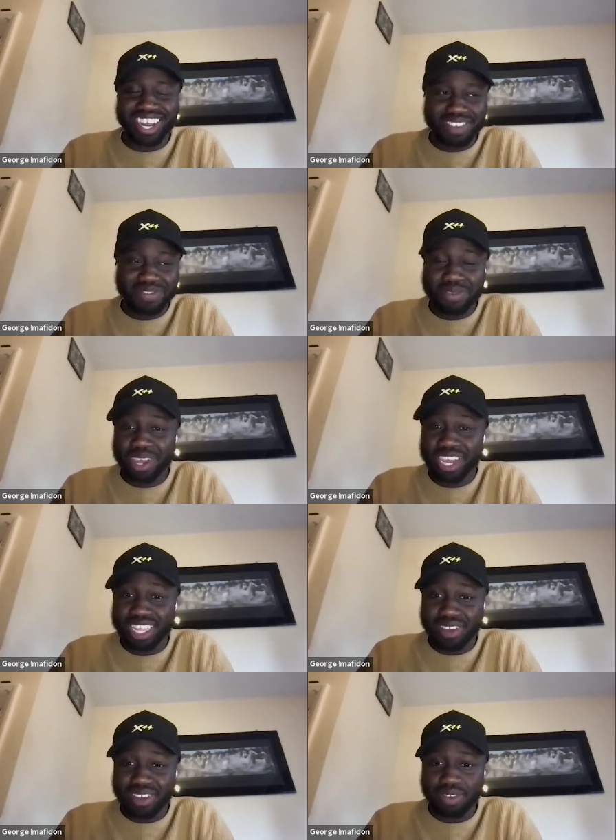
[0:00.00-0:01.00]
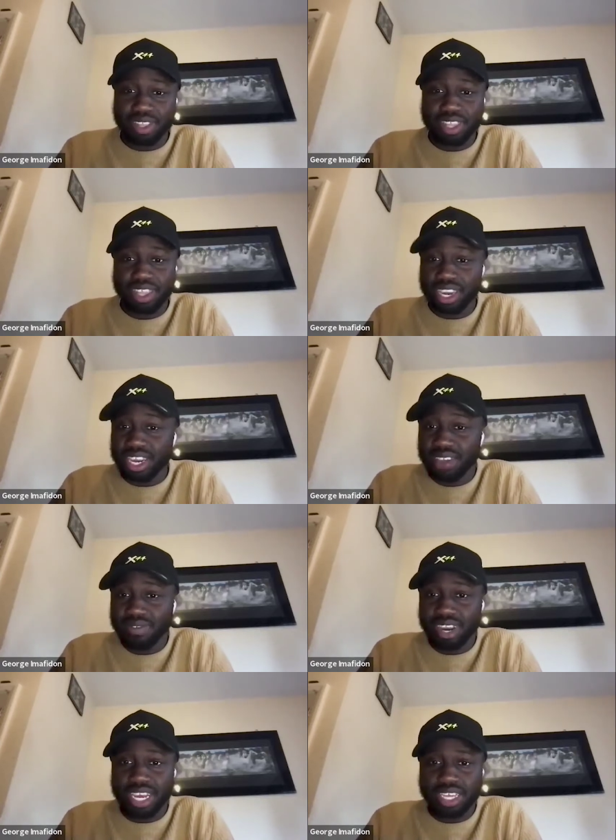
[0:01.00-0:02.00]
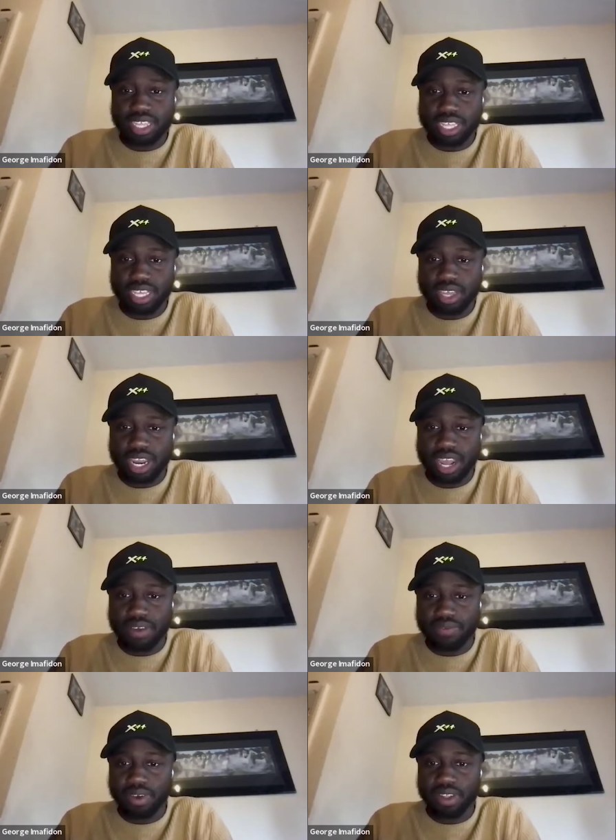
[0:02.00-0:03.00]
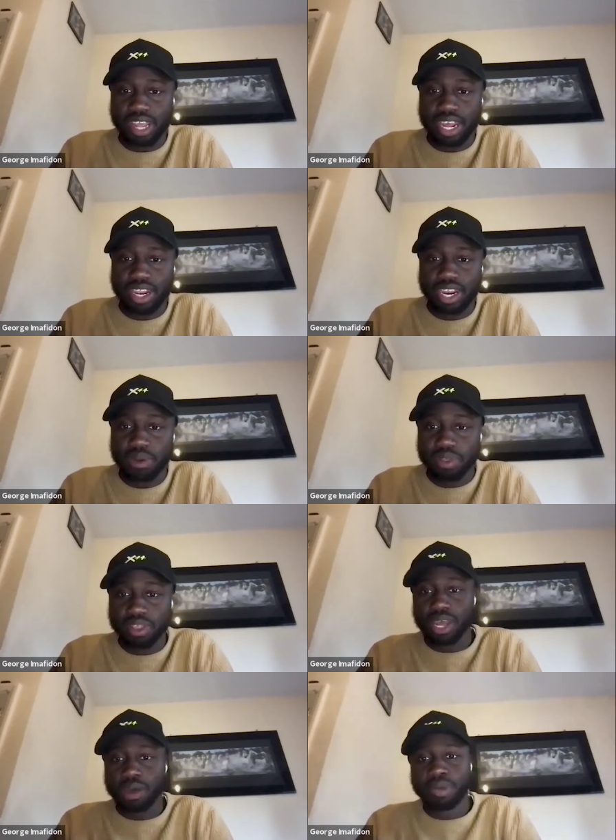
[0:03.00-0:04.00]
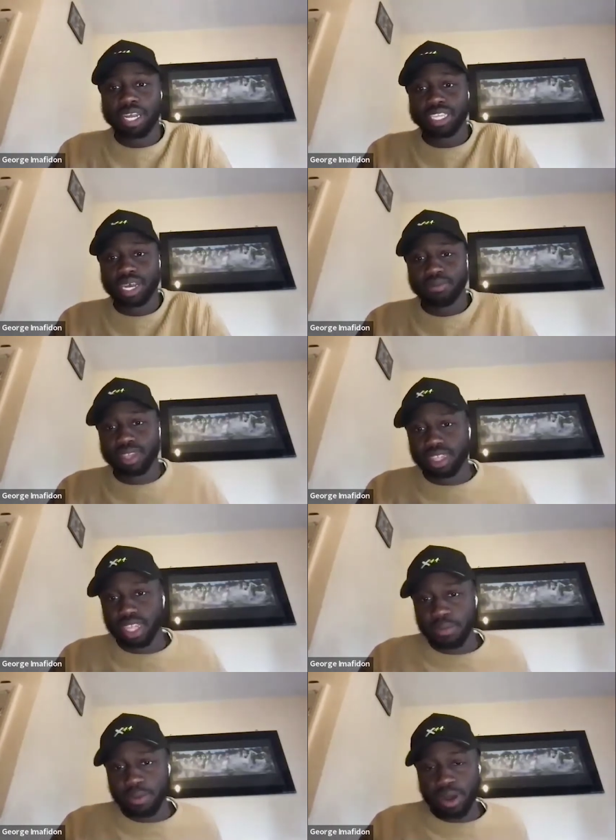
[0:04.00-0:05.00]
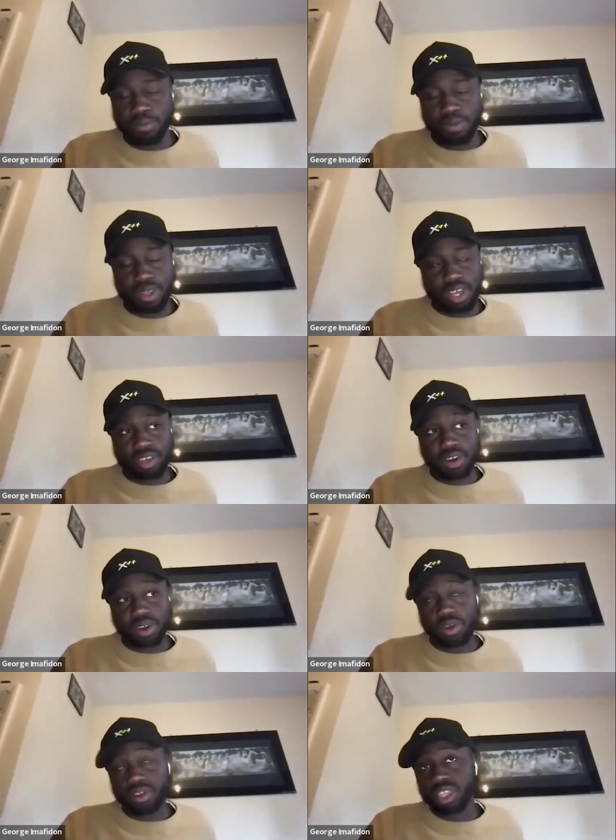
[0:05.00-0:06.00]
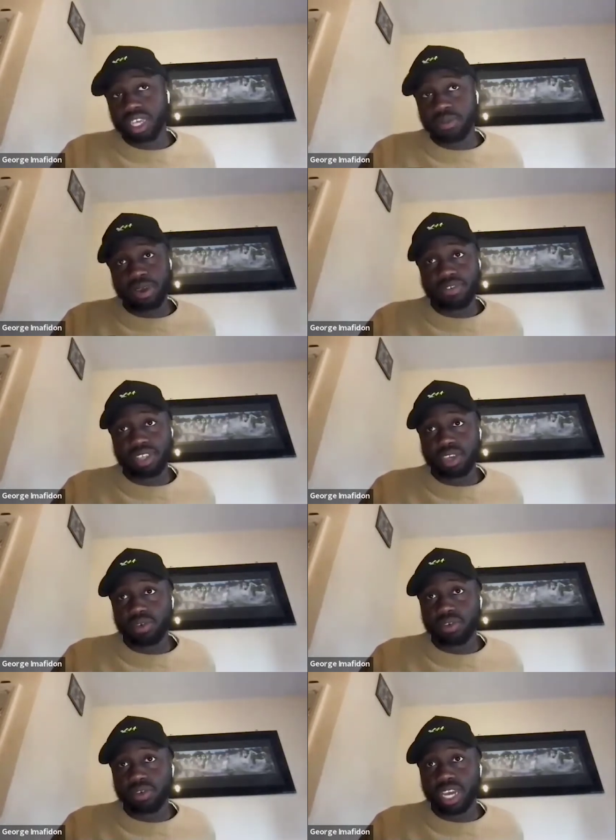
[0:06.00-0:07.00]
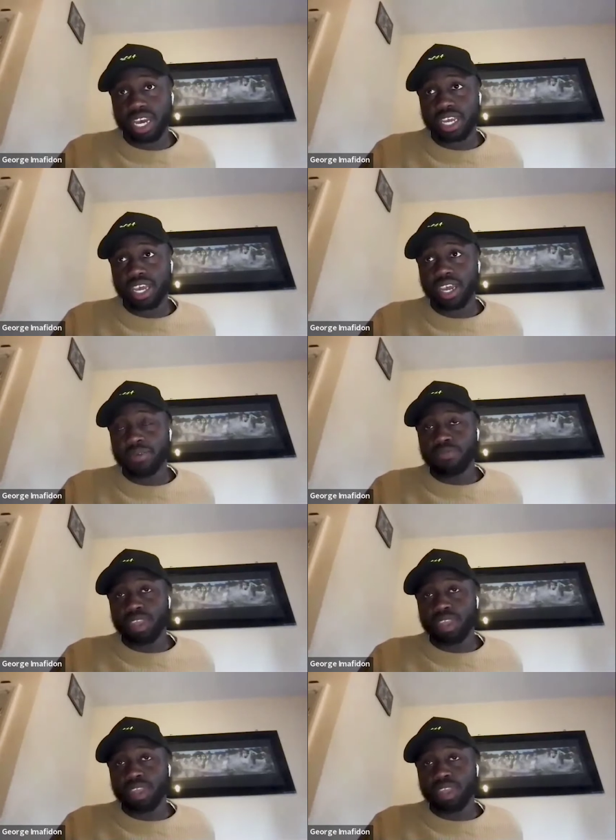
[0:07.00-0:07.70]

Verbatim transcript: a living, make a difference, leave a legacy, and I felt that it was now my time to step up so I'd go to see him every single Saturday.